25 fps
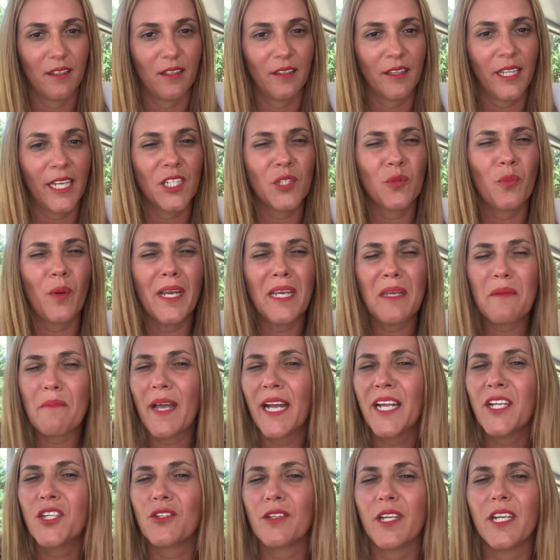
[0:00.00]
That's why
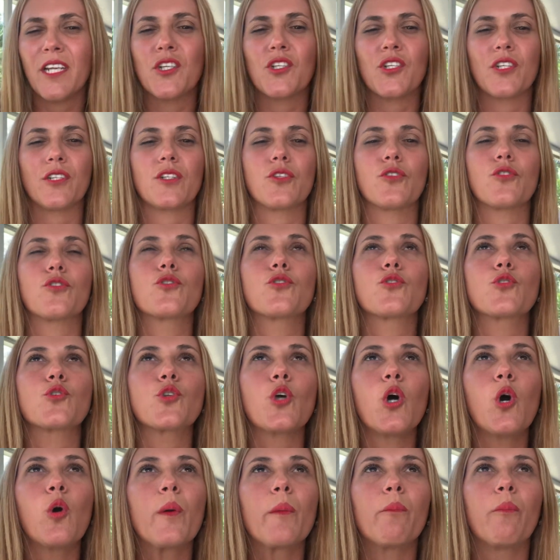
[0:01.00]
imagination is
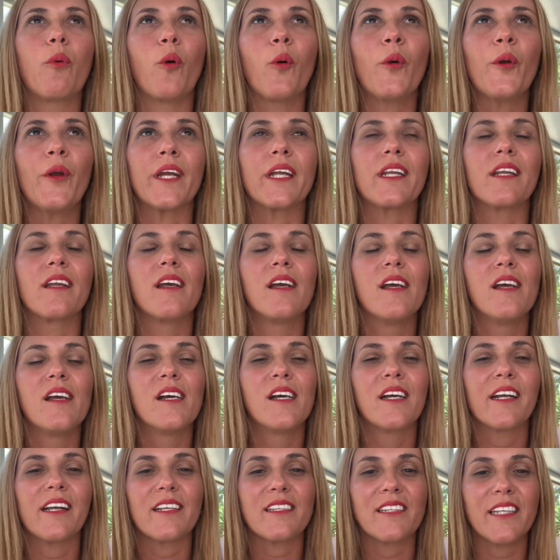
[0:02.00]
so important,
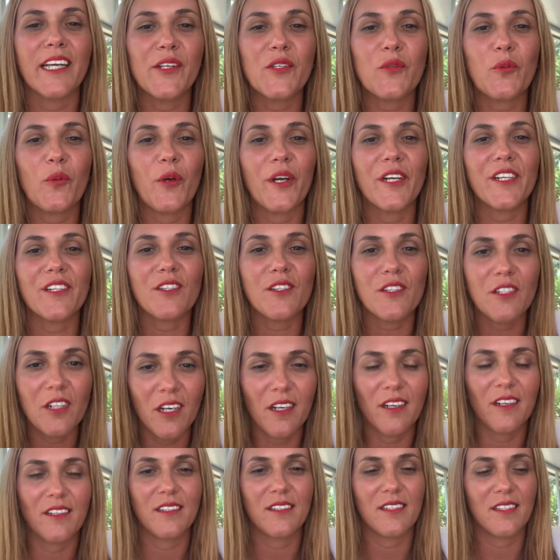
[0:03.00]
because that's where it
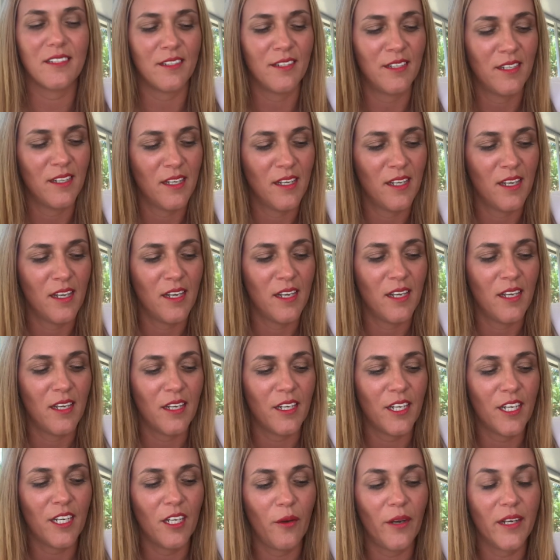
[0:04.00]
starts.
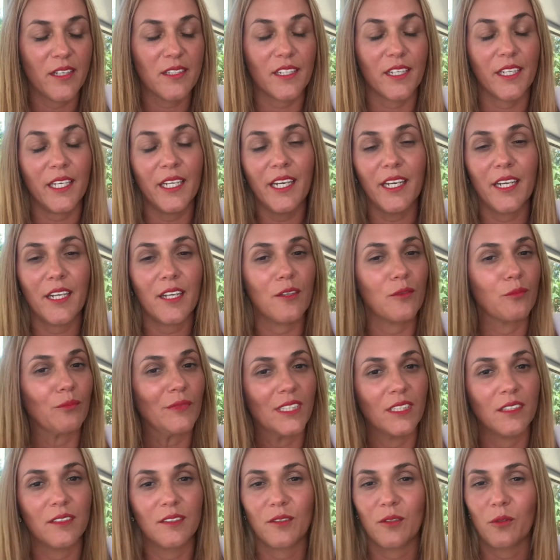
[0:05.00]
You know, as a kid,
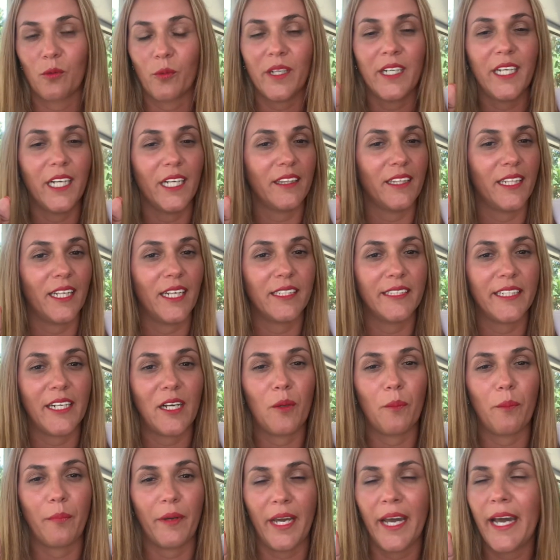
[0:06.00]
we got that
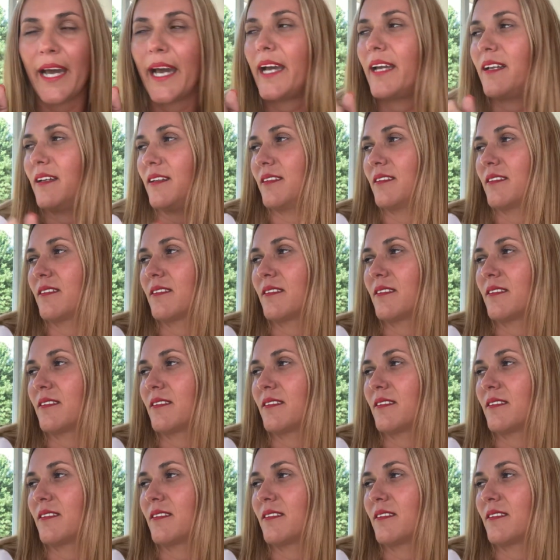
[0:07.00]
down pat.